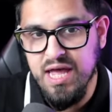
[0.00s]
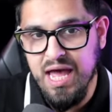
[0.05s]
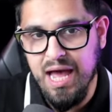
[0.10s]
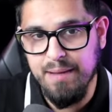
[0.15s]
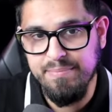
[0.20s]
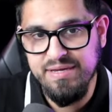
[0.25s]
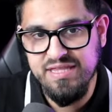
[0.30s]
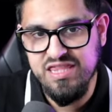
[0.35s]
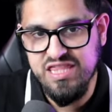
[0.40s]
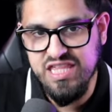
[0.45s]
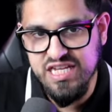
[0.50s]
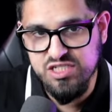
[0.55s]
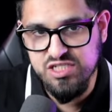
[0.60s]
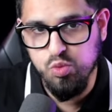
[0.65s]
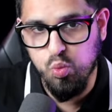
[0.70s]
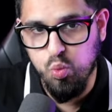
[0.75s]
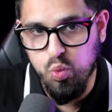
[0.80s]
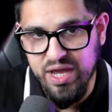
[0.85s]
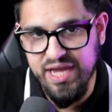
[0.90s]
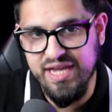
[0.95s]
I mean, this
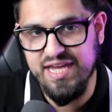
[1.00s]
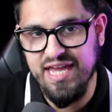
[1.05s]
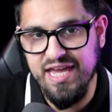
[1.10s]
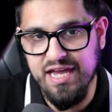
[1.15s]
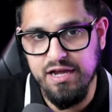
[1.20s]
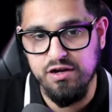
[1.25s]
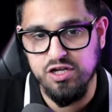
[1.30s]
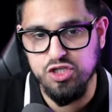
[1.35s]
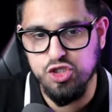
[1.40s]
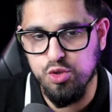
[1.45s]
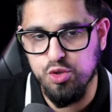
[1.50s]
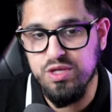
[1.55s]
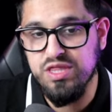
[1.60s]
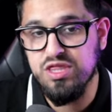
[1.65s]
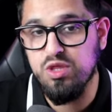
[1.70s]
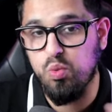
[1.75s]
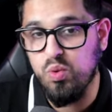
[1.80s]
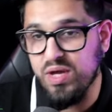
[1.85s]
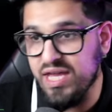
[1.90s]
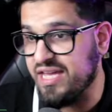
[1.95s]
wick here
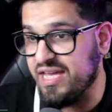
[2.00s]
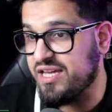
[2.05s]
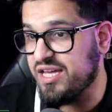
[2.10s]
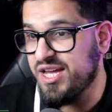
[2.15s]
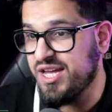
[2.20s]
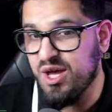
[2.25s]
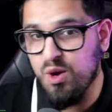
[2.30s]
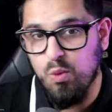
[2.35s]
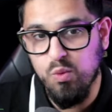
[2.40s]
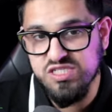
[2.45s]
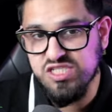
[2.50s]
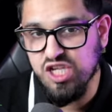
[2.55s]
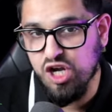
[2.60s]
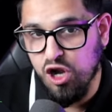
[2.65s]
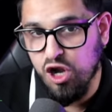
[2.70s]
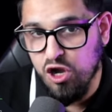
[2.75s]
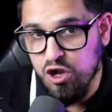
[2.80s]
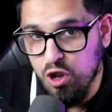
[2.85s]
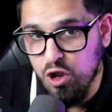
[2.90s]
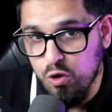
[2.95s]
during the week was the
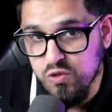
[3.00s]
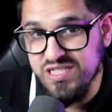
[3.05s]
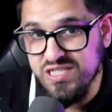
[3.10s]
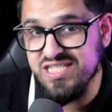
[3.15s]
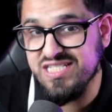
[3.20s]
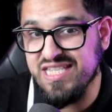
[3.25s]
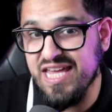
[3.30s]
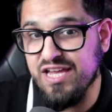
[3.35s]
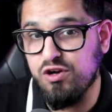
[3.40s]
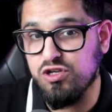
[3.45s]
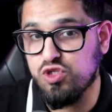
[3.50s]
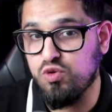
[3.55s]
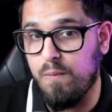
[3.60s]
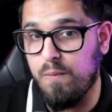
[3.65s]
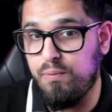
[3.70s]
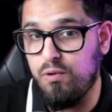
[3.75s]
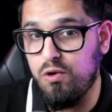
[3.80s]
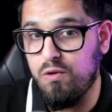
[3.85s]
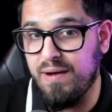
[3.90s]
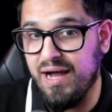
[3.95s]
close closest they got to a
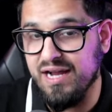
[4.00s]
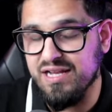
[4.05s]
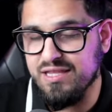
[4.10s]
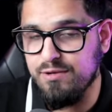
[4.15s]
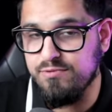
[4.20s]
pullback.